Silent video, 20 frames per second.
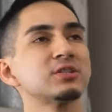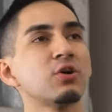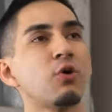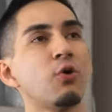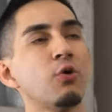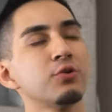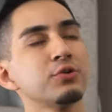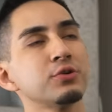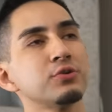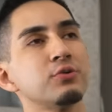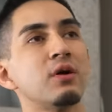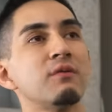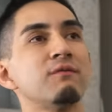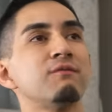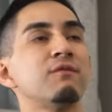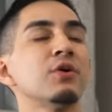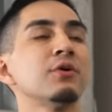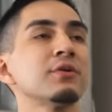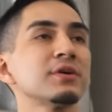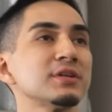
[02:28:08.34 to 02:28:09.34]
told you, I'm
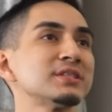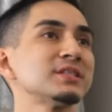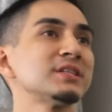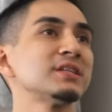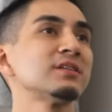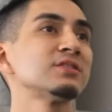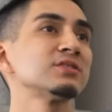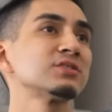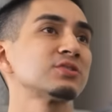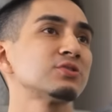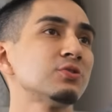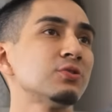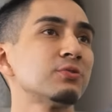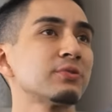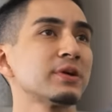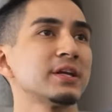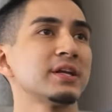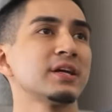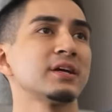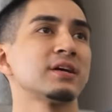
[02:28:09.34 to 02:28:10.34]
focusing on school
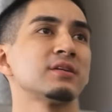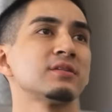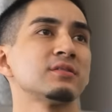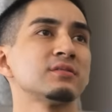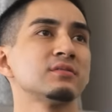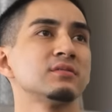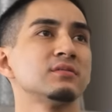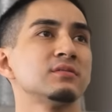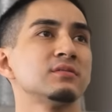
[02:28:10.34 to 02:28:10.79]
right now.